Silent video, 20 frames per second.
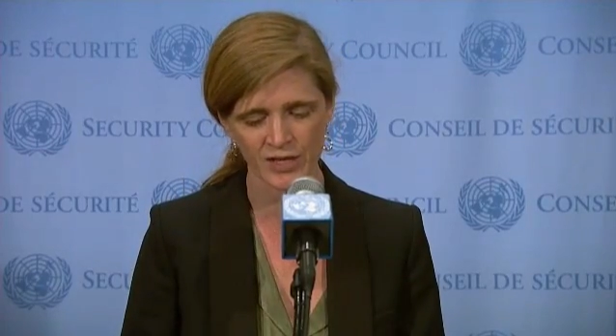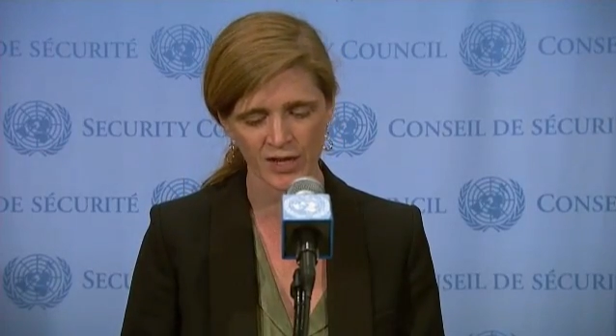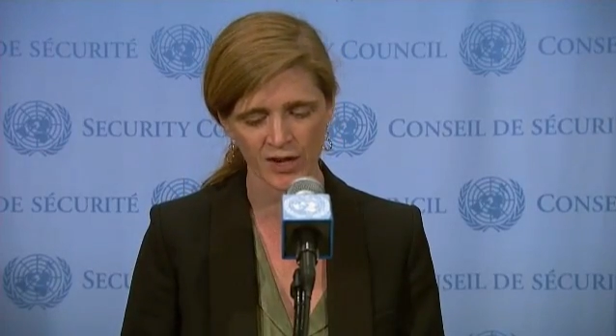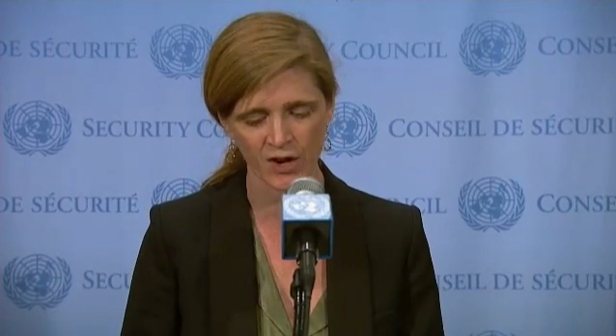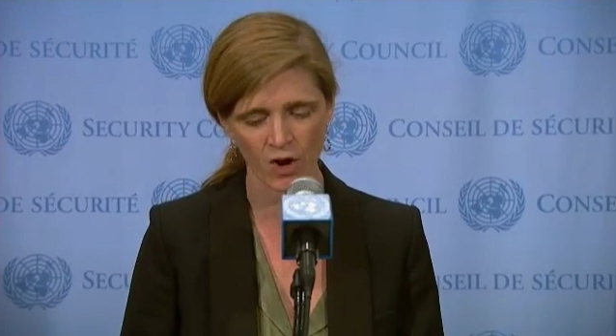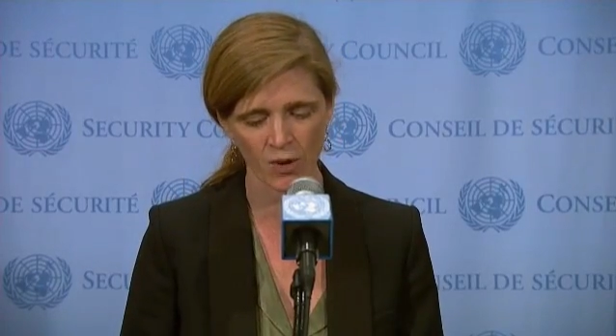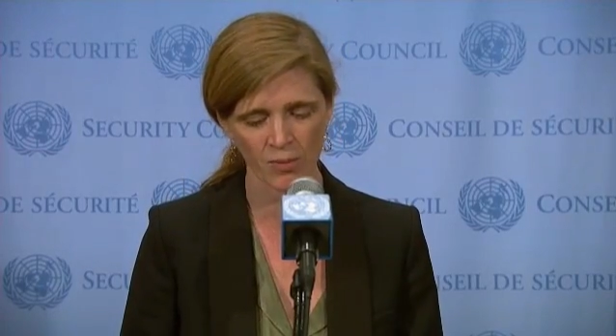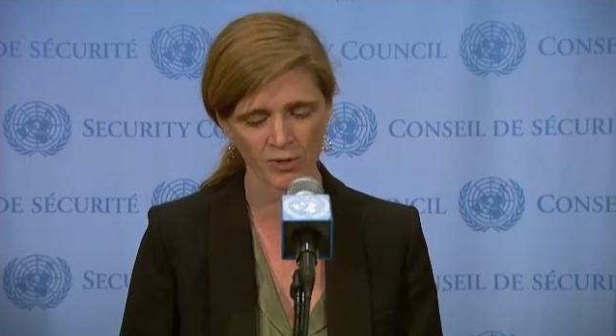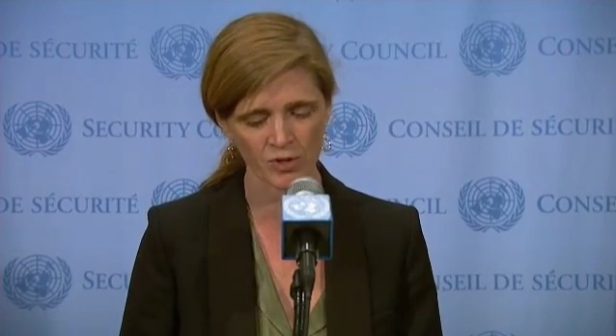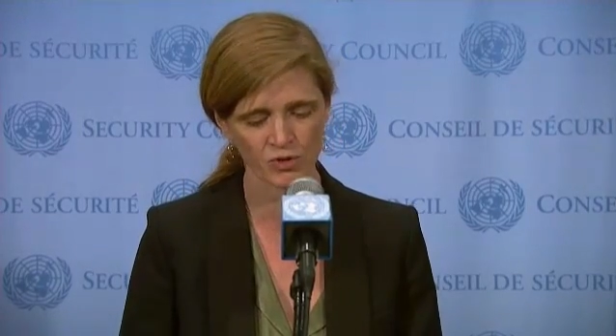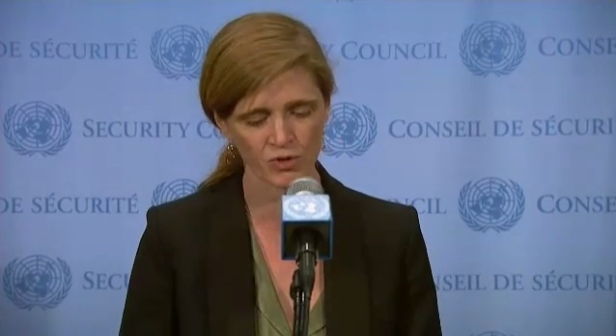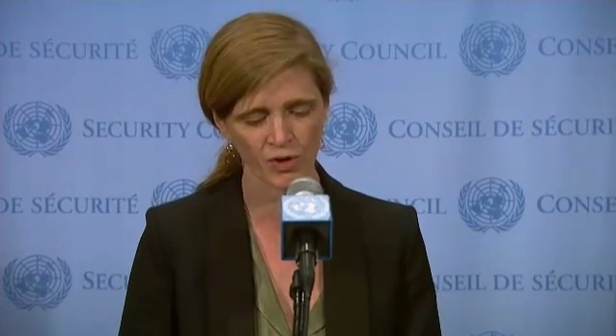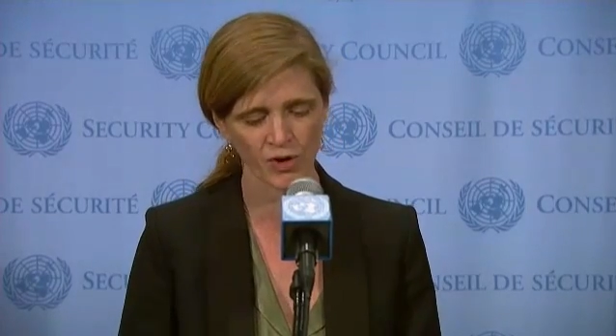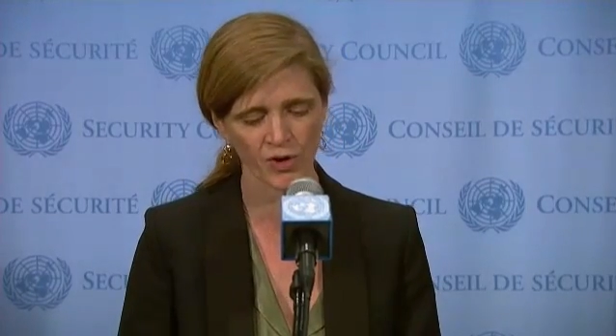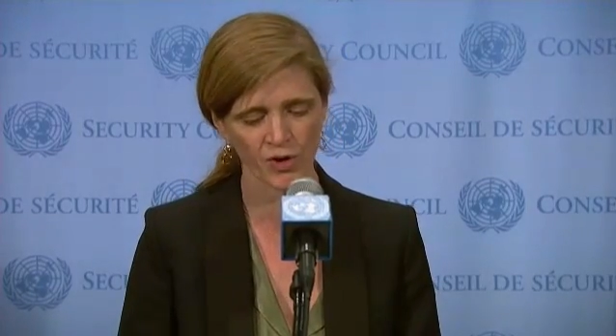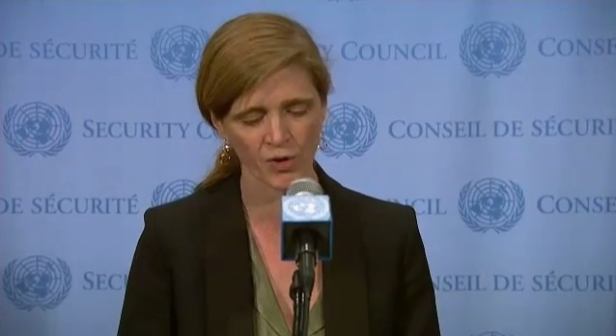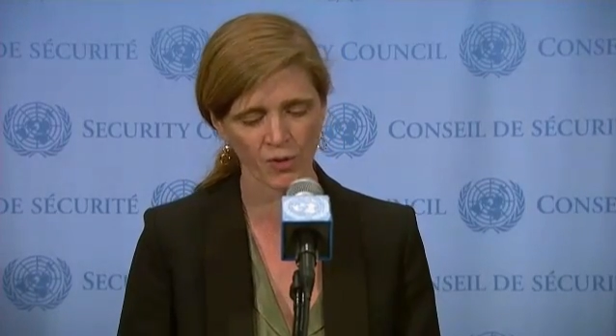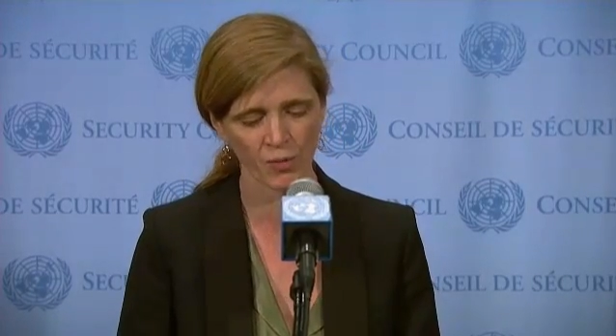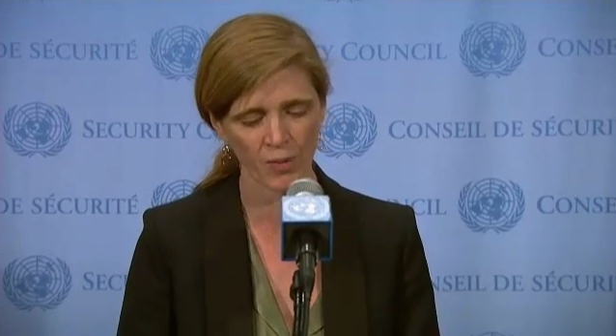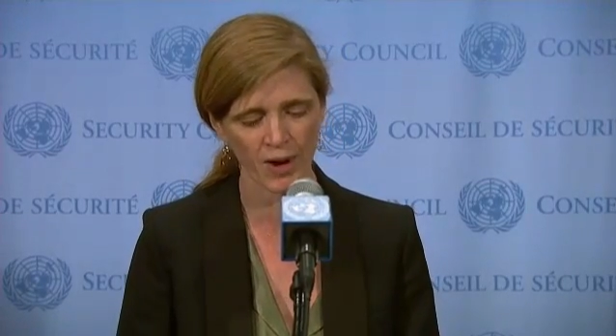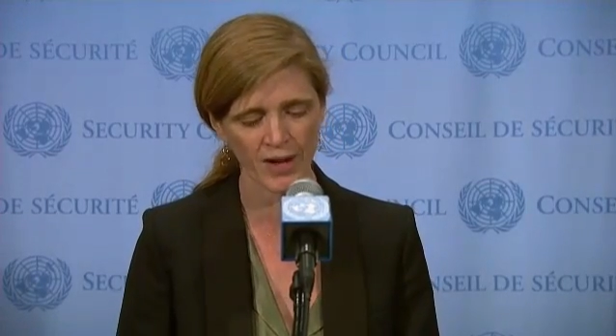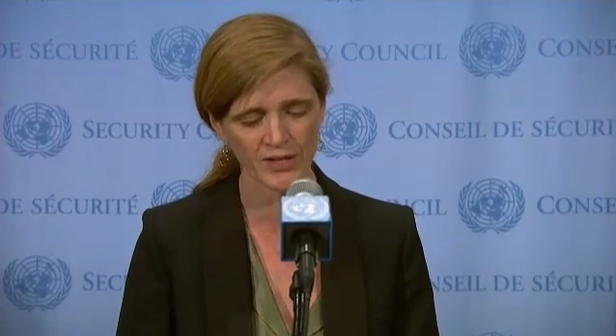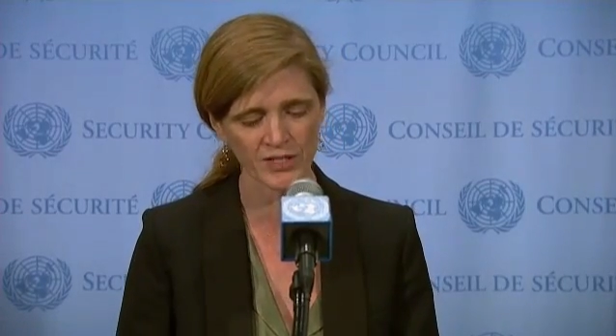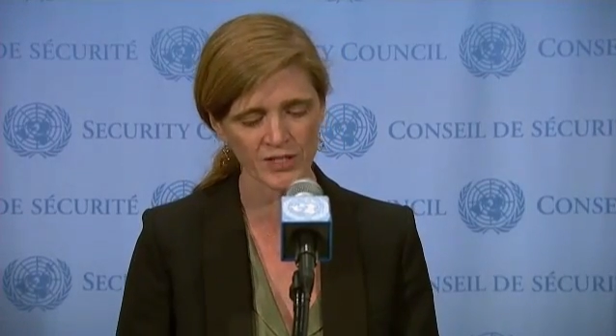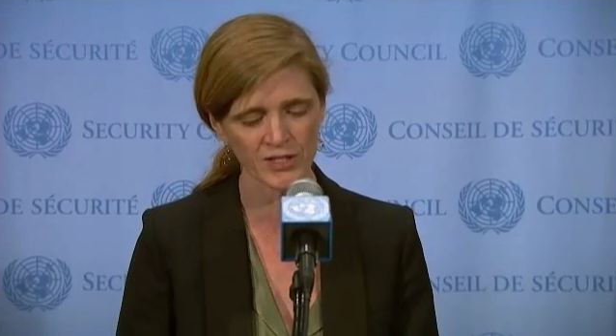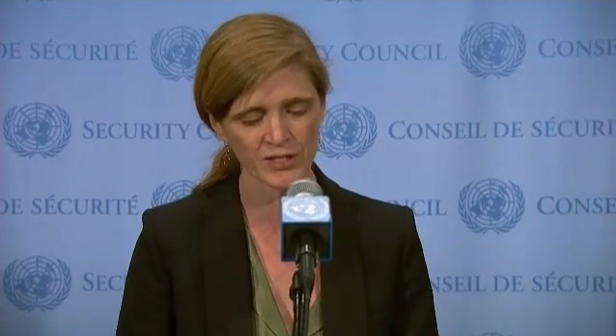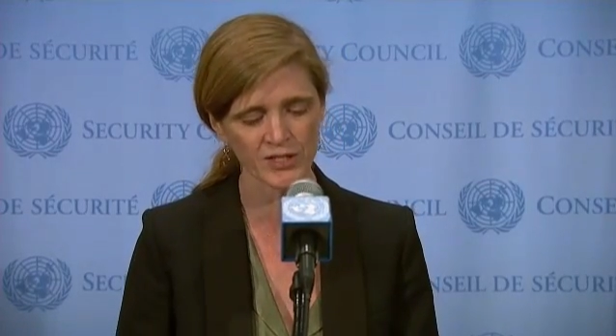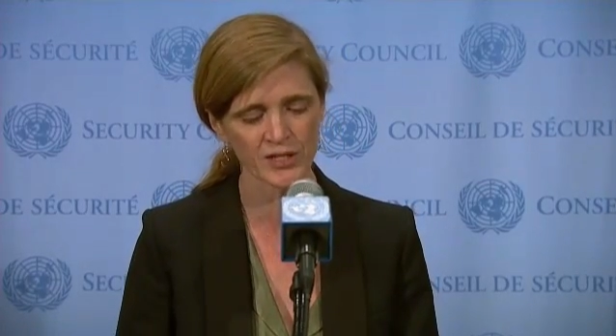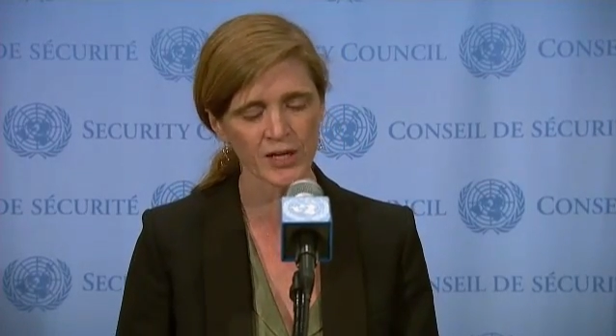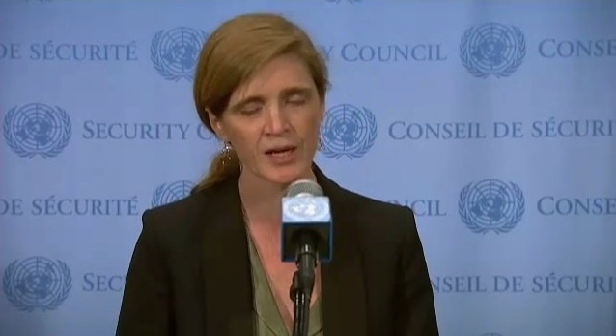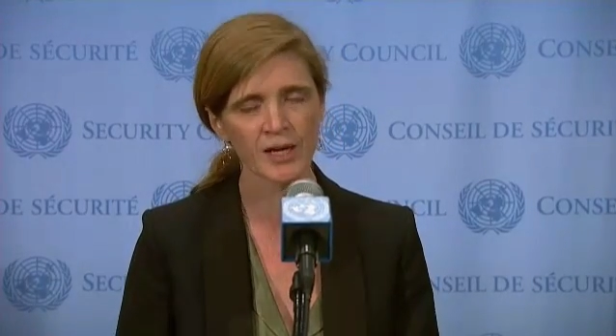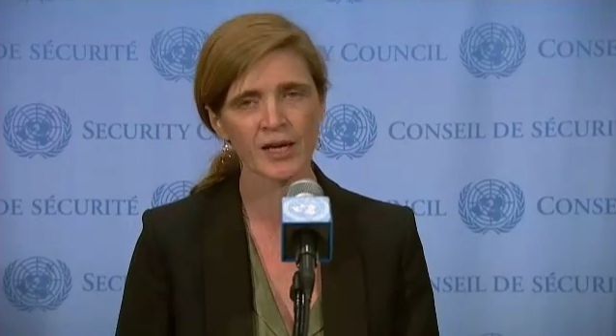and arbitrary arrests